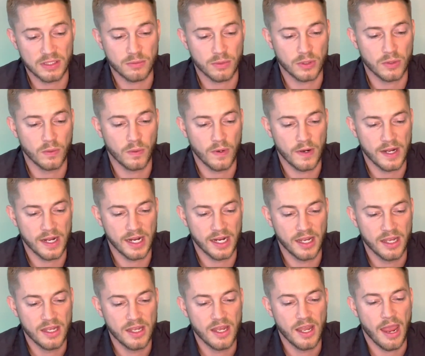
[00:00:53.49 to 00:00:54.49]

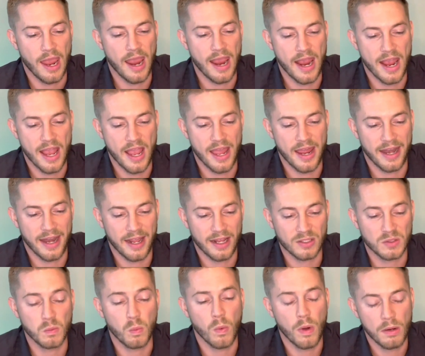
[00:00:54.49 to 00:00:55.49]
recording, and
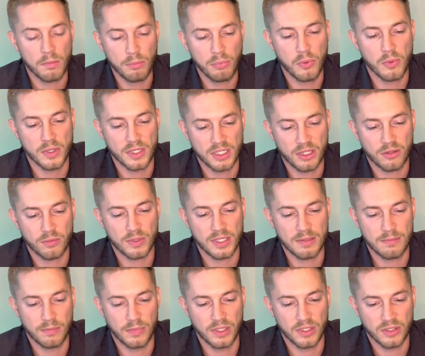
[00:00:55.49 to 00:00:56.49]
has
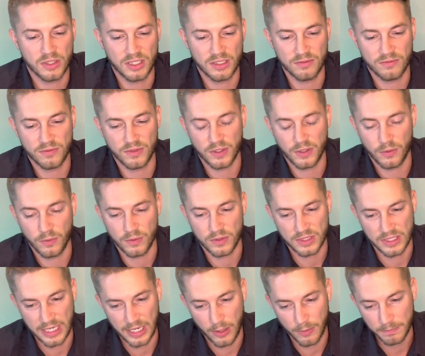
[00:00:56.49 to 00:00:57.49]
1.3 million views.
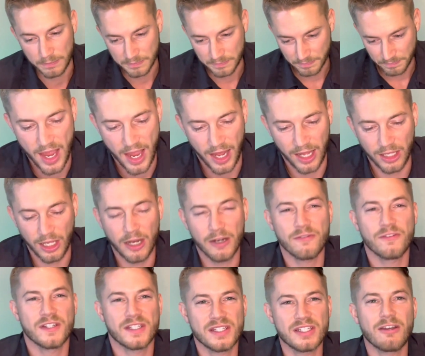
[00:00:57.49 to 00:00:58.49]
Now, a lot
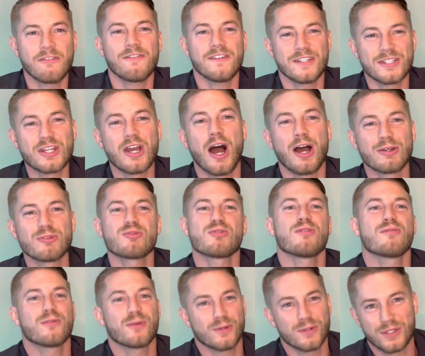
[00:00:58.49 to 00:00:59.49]
of his stuff is
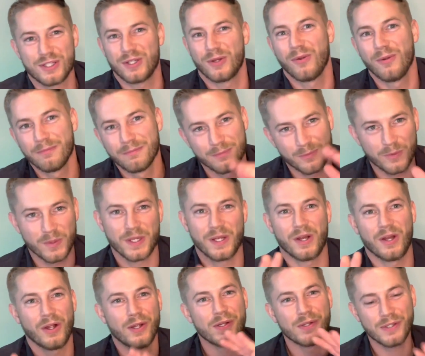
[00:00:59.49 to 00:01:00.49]
controversial. We
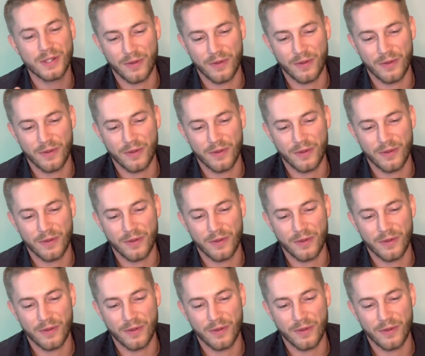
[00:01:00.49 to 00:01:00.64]
all know